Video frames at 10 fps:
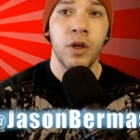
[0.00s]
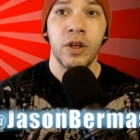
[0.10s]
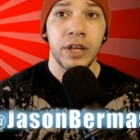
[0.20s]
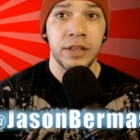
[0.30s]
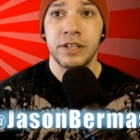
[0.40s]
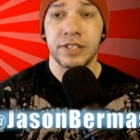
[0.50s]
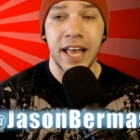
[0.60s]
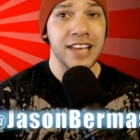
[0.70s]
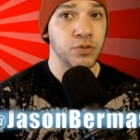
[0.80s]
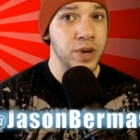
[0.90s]
in this
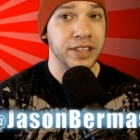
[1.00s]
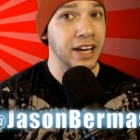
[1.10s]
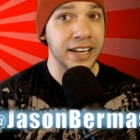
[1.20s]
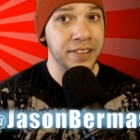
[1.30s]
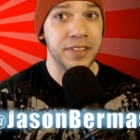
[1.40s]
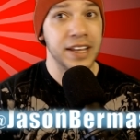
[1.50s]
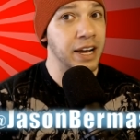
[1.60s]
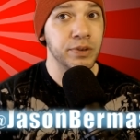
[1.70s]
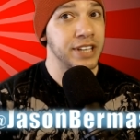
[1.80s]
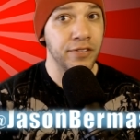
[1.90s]
last week that I didn't think I
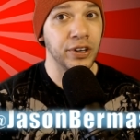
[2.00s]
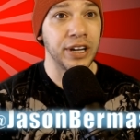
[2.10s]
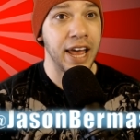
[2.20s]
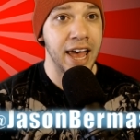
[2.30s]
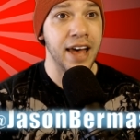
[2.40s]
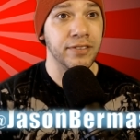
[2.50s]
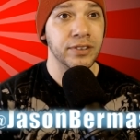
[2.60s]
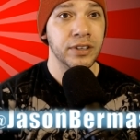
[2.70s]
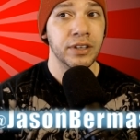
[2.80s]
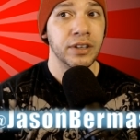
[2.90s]
was ever going to have.
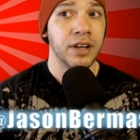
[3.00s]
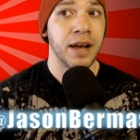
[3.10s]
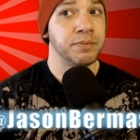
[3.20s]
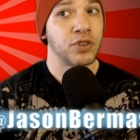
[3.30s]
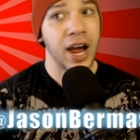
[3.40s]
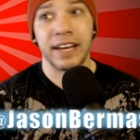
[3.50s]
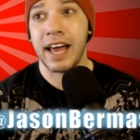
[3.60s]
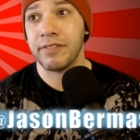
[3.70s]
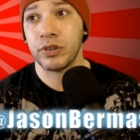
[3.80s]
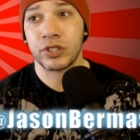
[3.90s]
I'm trying to
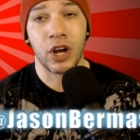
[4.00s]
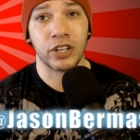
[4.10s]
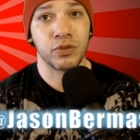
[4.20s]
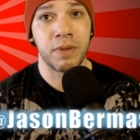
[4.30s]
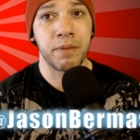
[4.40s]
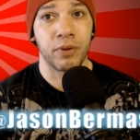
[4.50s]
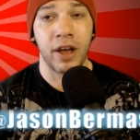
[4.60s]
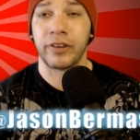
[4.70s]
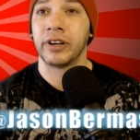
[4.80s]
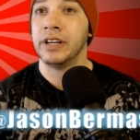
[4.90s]
have those talks with my
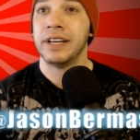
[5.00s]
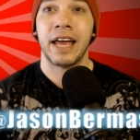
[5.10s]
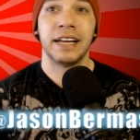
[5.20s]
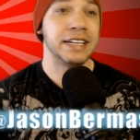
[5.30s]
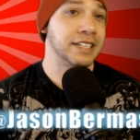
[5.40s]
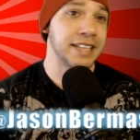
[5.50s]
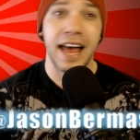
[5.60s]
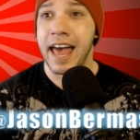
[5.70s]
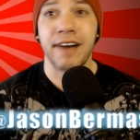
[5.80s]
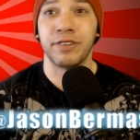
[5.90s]
brother, and he's not
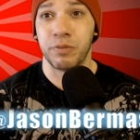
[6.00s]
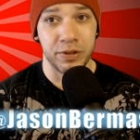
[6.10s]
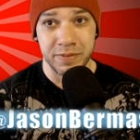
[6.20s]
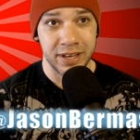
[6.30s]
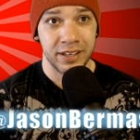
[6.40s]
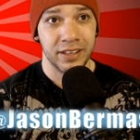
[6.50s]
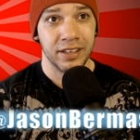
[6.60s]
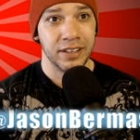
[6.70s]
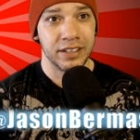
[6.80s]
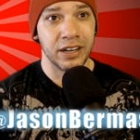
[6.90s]
having them with me.
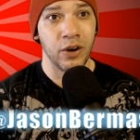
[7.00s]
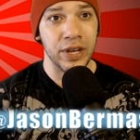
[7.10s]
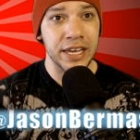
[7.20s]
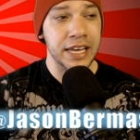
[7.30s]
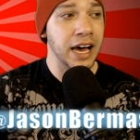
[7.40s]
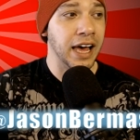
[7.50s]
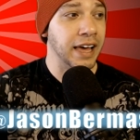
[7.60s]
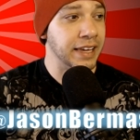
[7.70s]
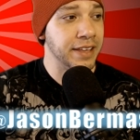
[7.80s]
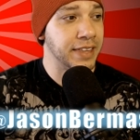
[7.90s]

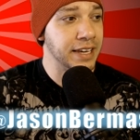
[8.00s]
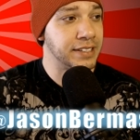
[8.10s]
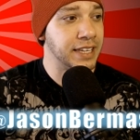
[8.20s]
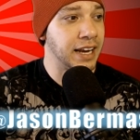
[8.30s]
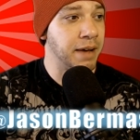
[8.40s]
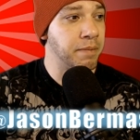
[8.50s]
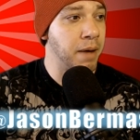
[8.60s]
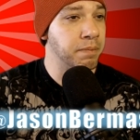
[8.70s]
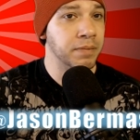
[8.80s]
He thinks that I'm